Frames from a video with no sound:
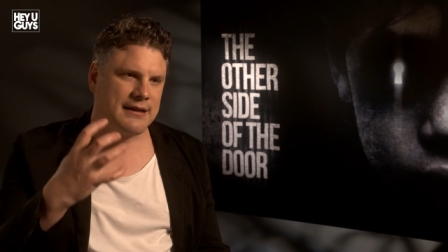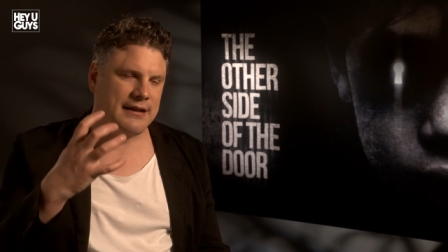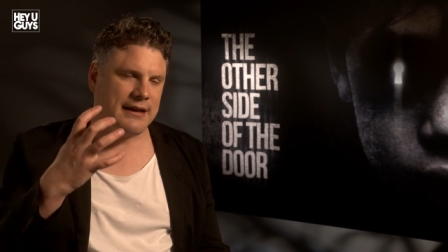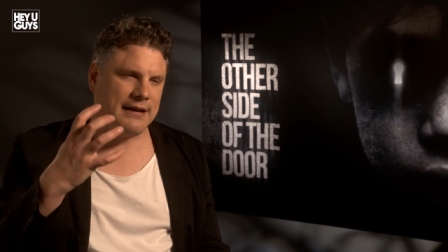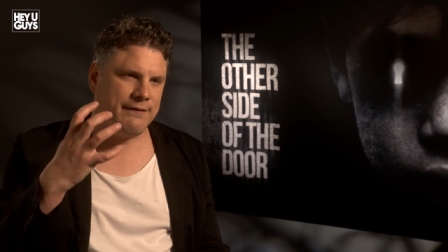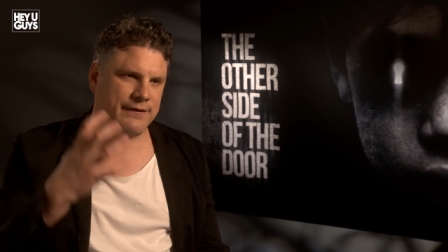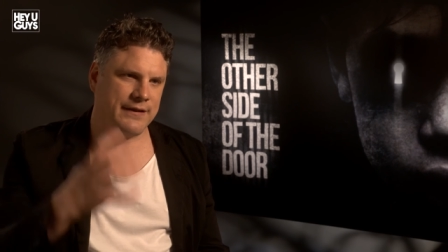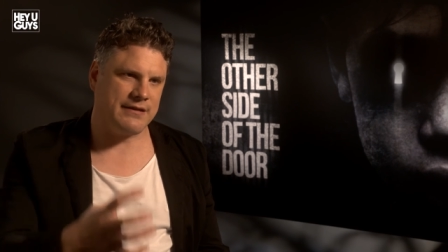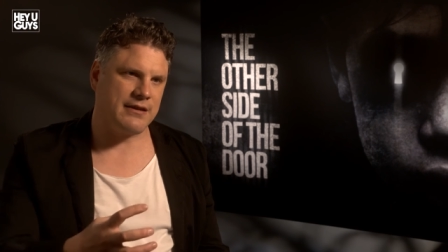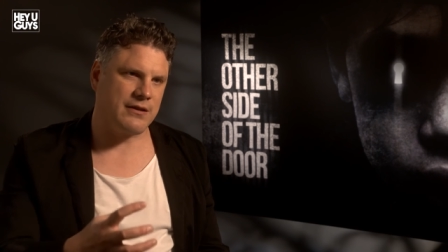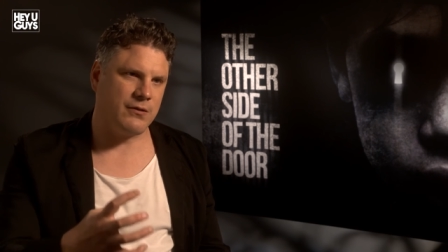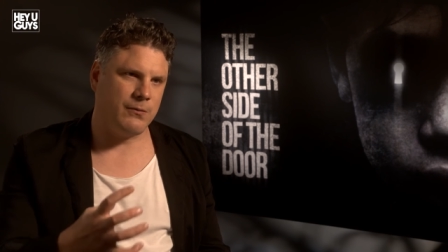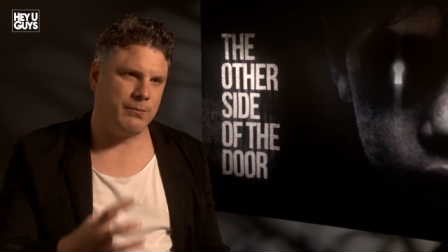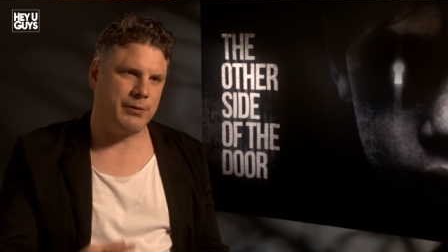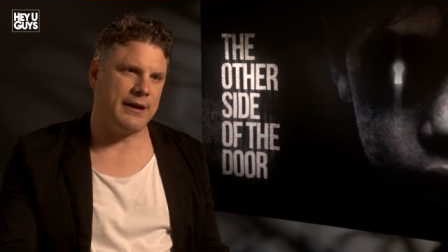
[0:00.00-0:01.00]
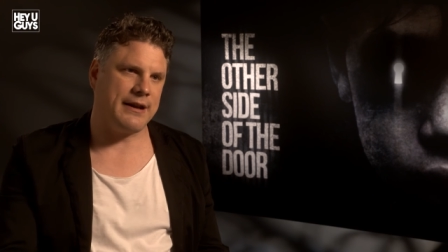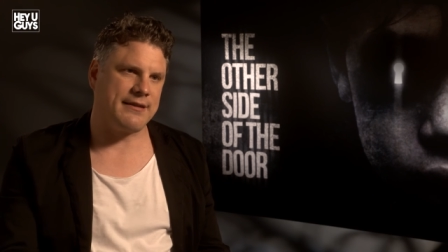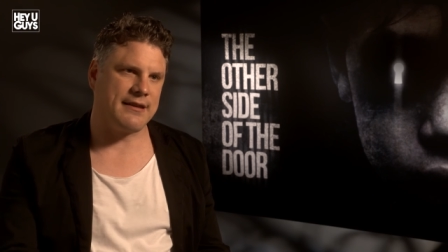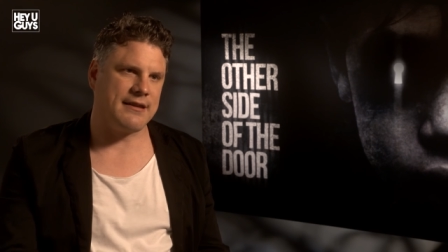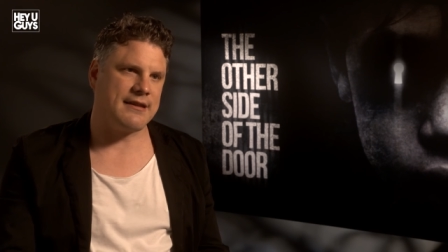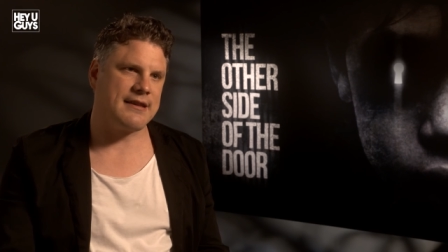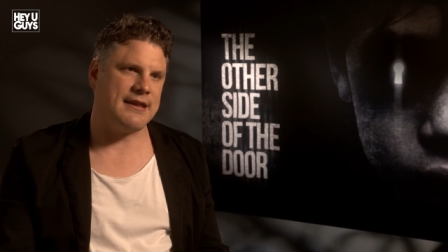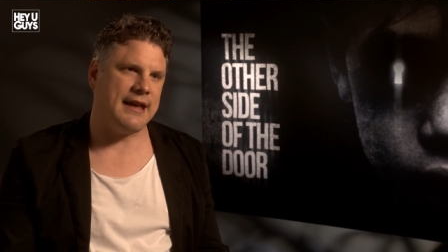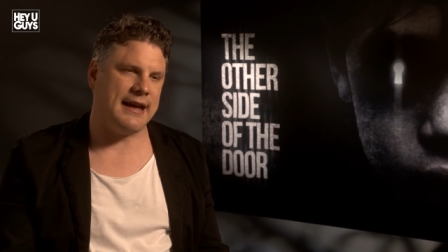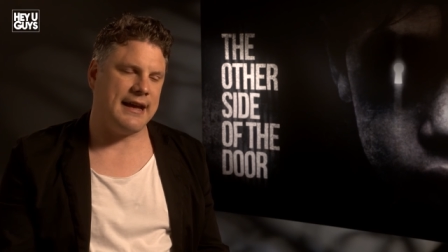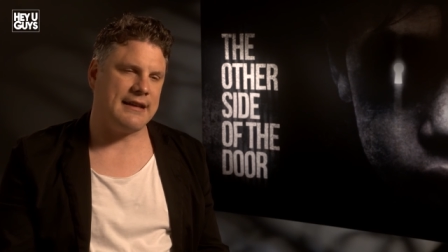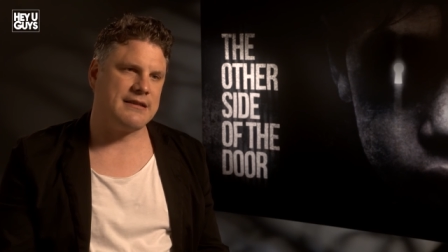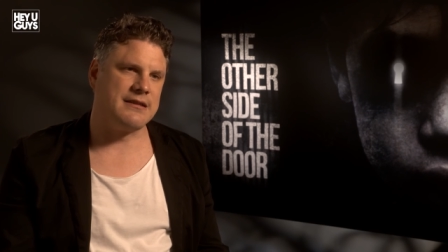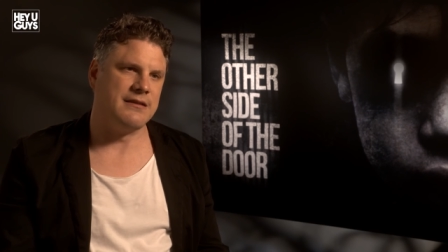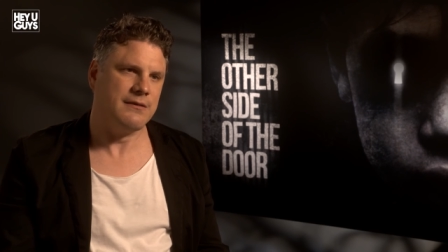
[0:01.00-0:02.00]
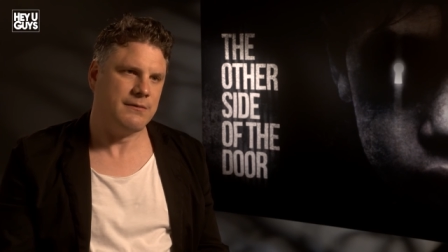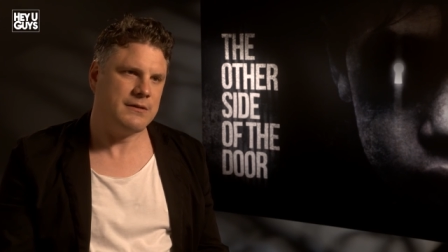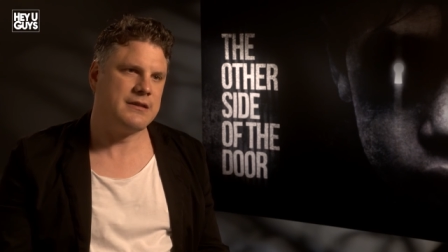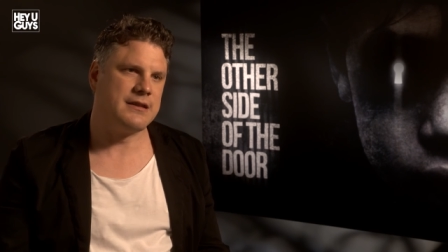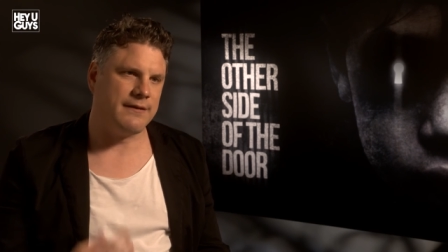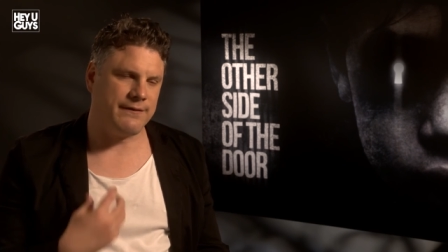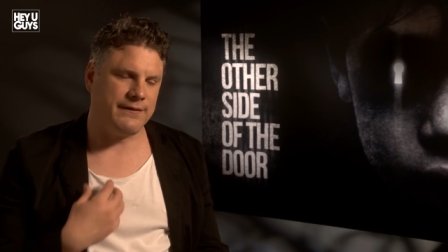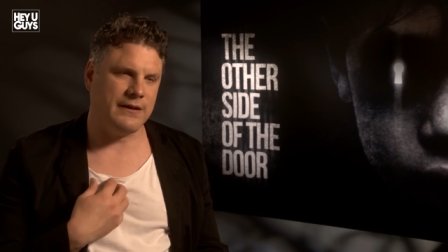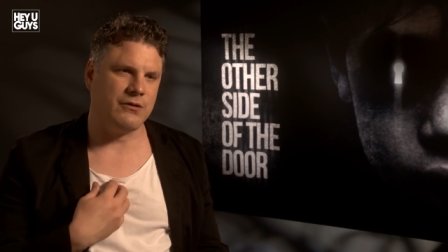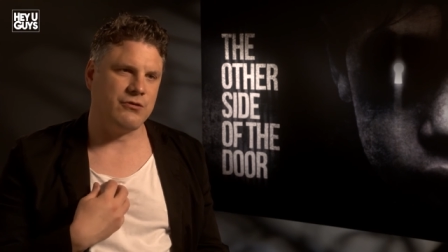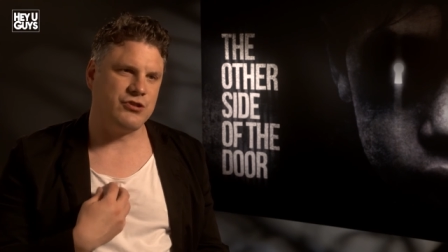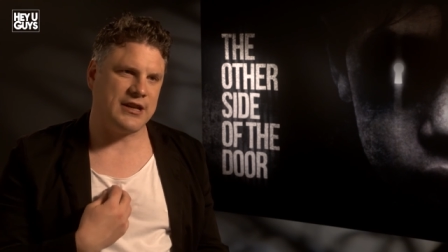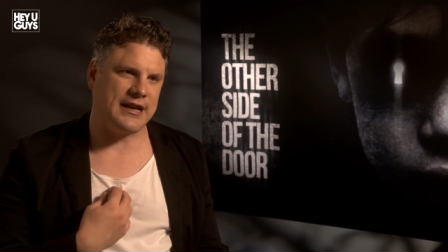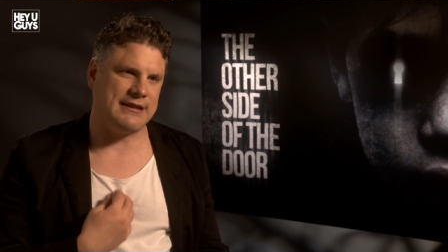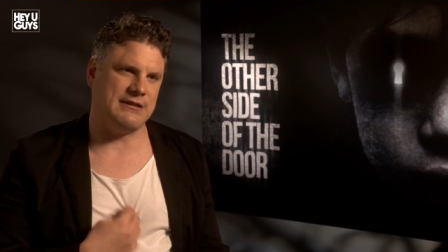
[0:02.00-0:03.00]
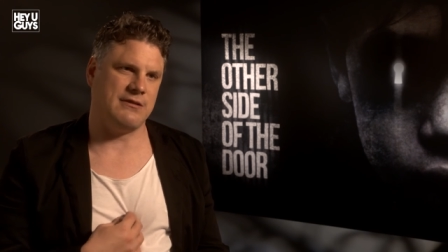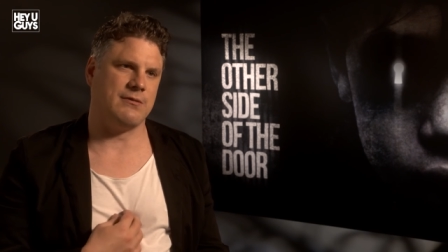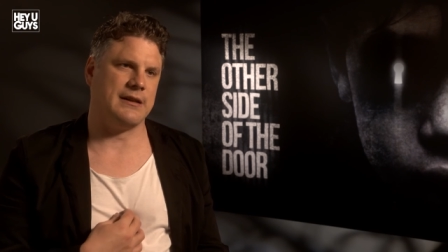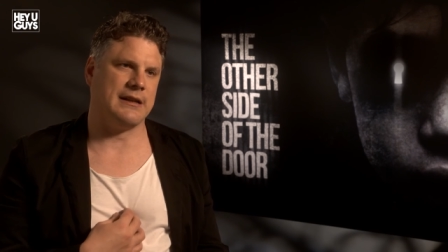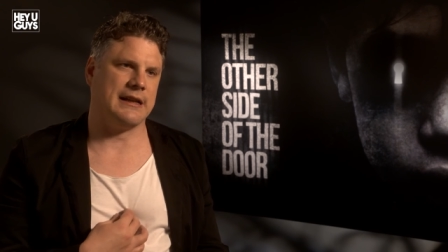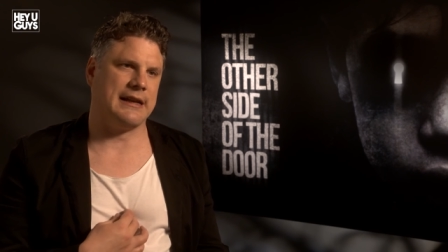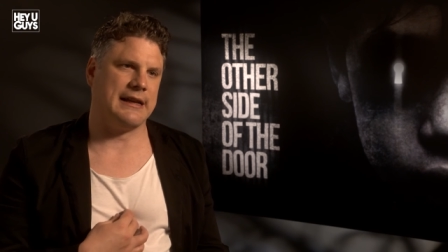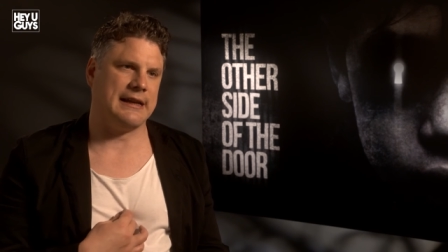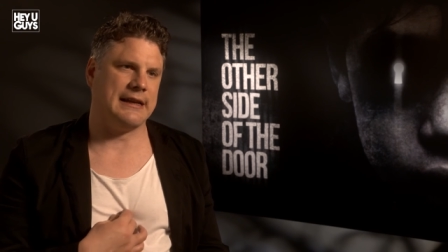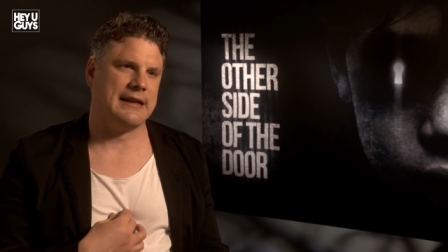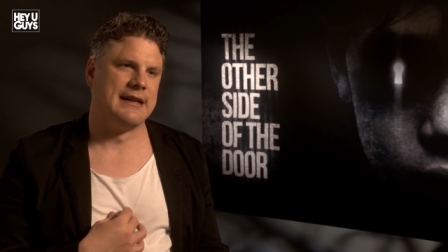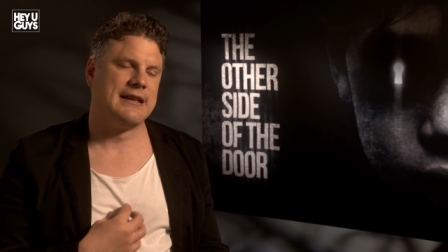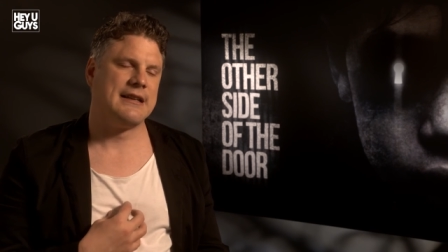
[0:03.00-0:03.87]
a physical presence there to to feel genuinely